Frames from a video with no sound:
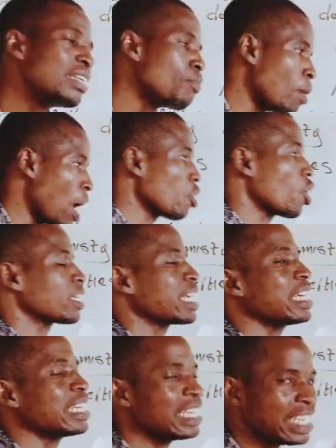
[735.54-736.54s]

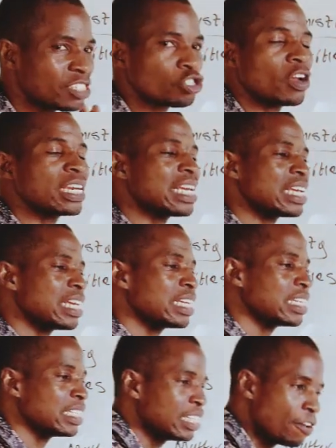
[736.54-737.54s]
Biology is study
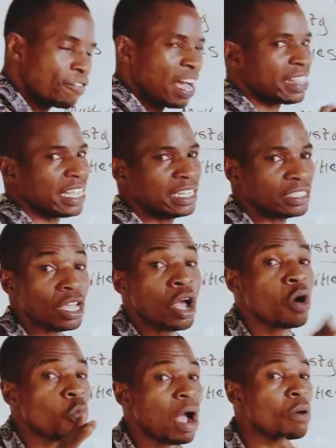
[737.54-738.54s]
different things.
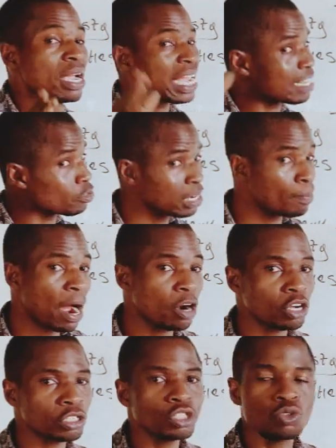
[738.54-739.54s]
When we get to the
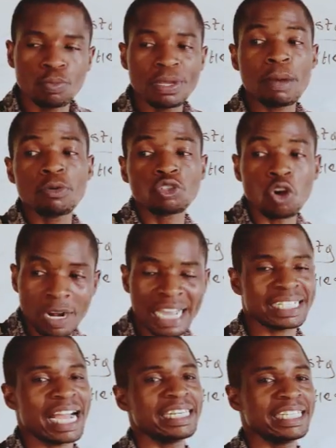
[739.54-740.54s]
biology, you'll be able to
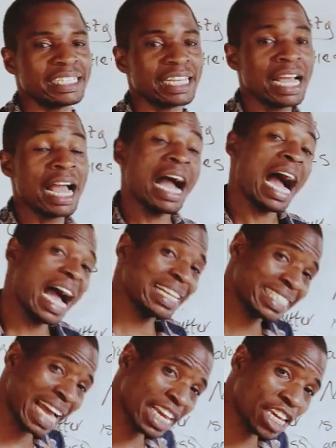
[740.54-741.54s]
understand it. And
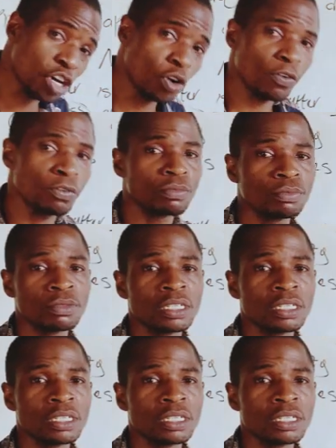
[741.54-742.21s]
thank you.